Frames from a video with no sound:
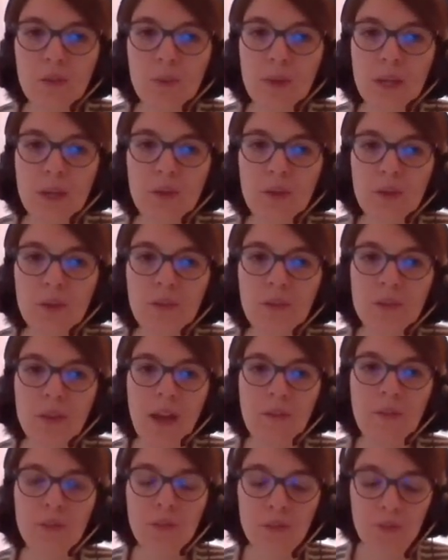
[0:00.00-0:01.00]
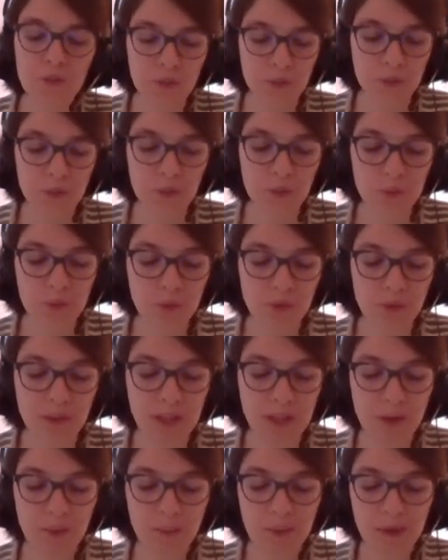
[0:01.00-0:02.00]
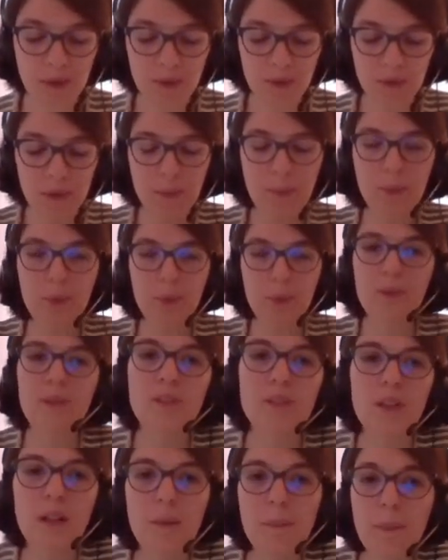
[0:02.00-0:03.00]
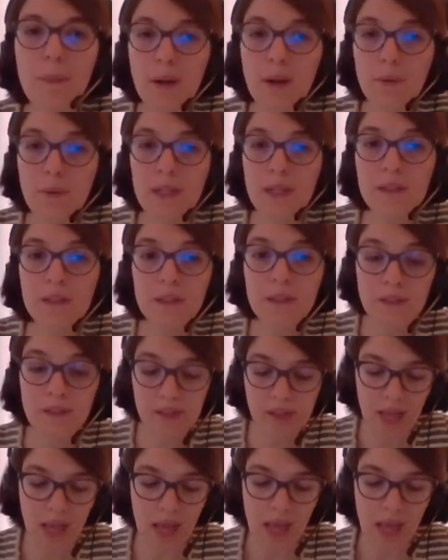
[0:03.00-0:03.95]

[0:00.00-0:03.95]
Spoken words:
you will also have to think about the potential barriers